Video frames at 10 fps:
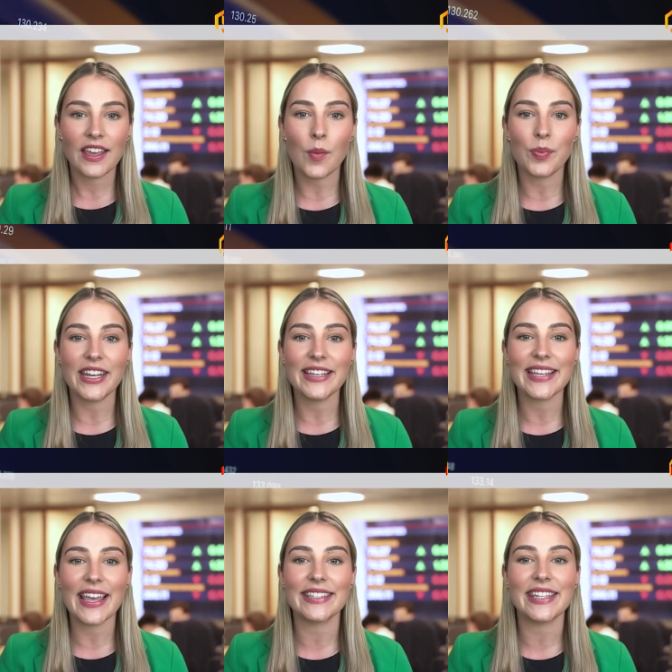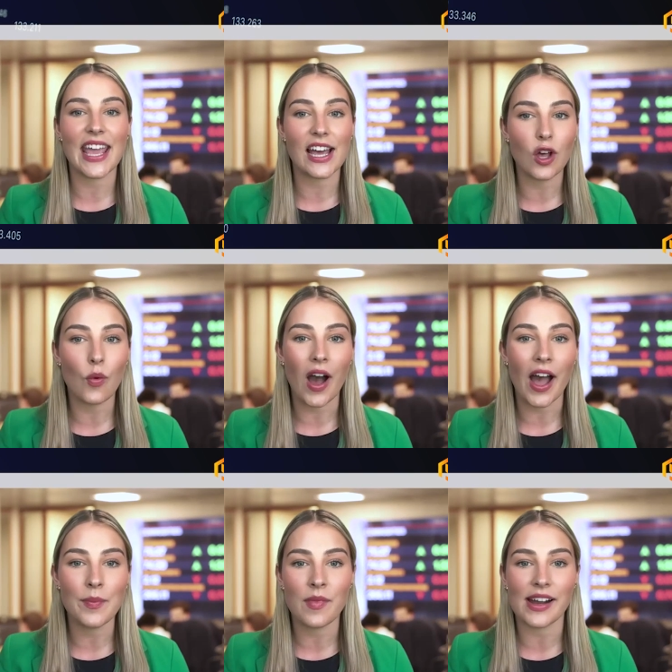The company says the
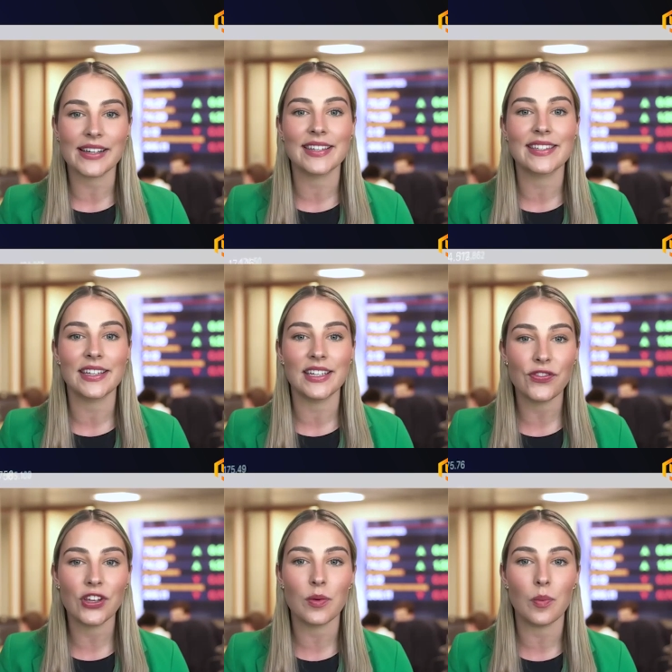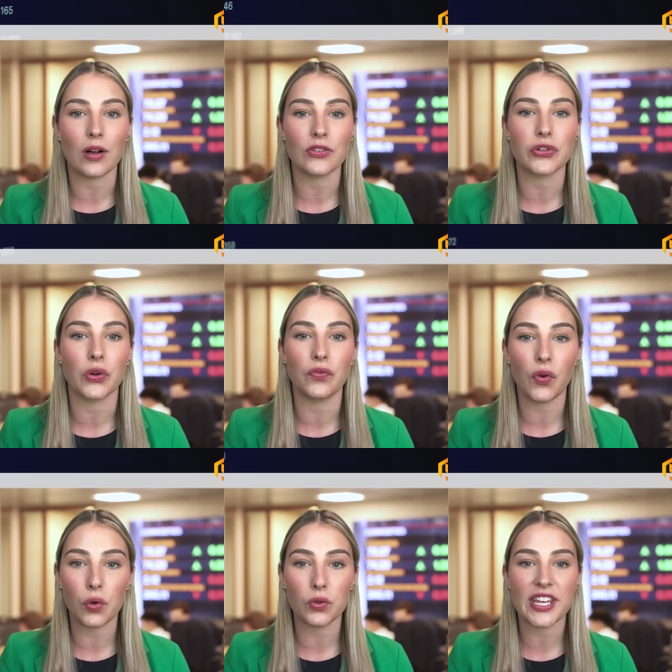LOI marks a significant milestone
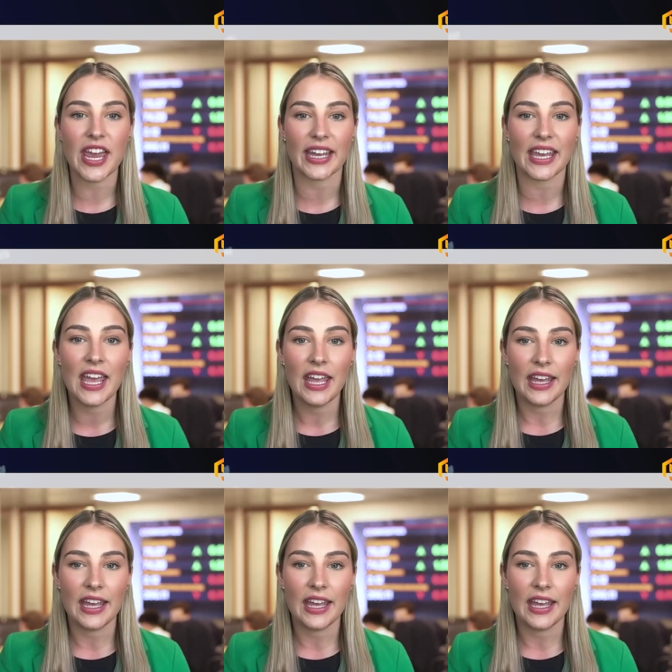for Altech